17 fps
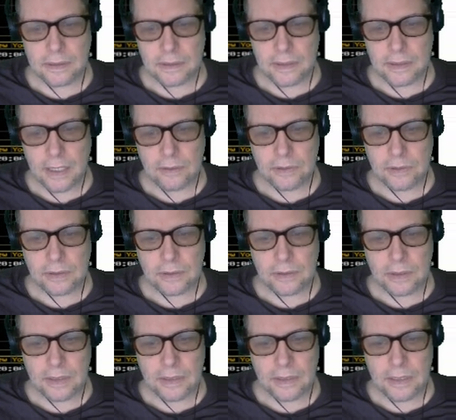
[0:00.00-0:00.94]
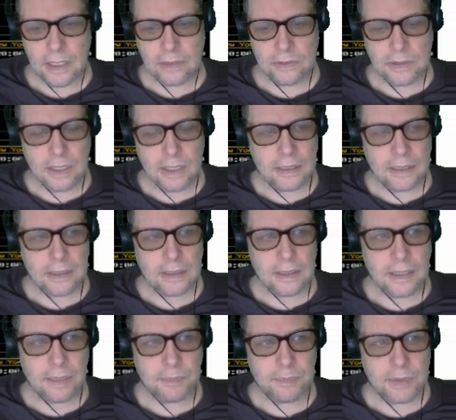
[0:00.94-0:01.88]
down to the downside and to
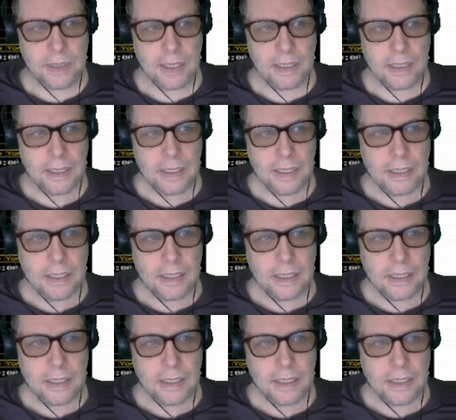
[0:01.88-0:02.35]
the upside.